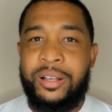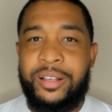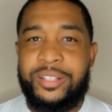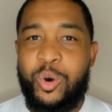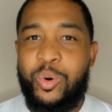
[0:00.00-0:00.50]

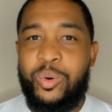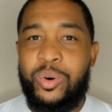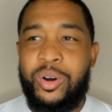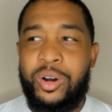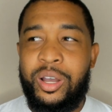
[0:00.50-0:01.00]
So
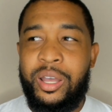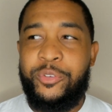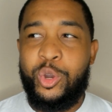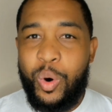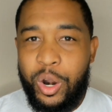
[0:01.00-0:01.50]
if
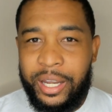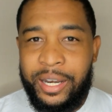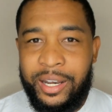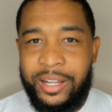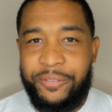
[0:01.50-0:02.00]
you're working
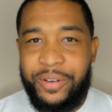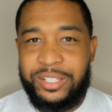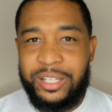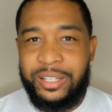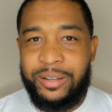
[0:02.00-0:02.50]
in a
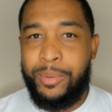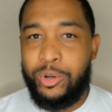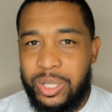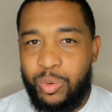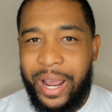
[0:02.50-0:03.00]
division,
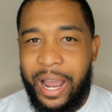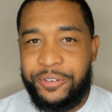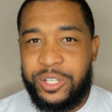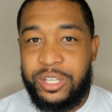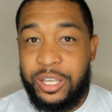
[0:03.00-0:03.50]
mostly white
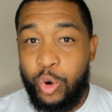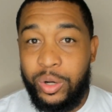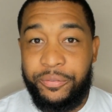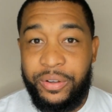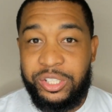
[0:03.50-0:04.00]
officers in your
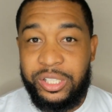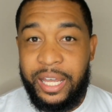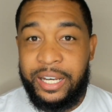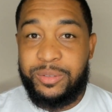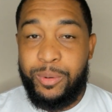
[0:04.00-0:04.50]
division,
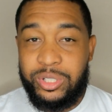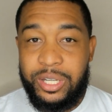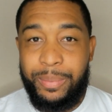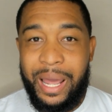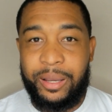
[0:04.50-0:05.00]
and it's
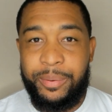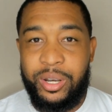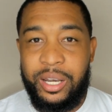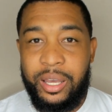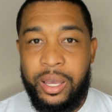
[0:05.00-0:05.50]
mostly a black
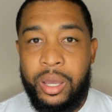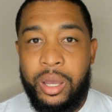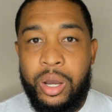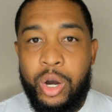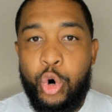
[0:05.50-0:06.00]
community,
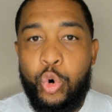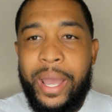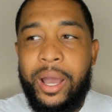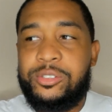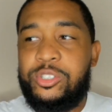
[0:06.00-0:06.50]
who
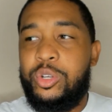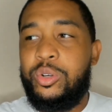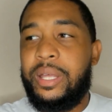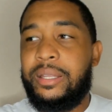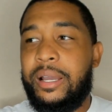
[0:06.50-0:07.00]
else do you
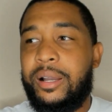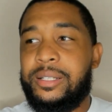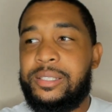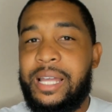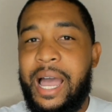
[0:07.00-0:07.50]
think they're going
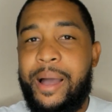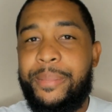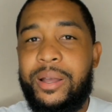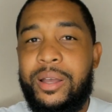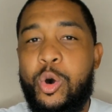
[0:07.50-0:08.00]
to
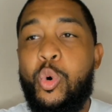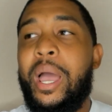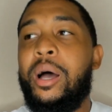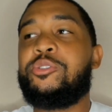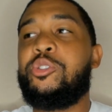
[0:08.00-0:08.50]
stop? Who
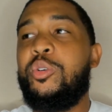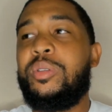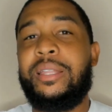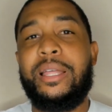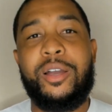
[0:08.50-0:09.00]
else do you
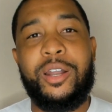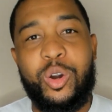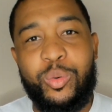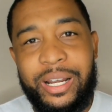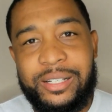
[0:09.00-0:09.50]
think they're going to
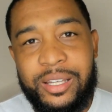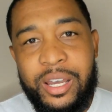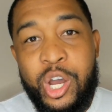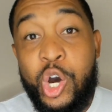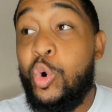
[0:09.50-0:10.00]
arrest?
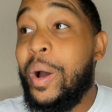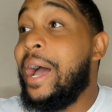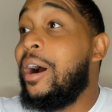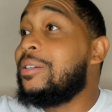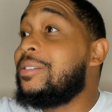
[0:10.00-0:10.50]
Who
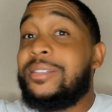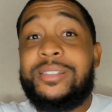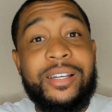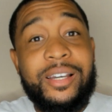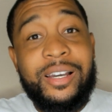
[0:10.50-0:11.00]
else?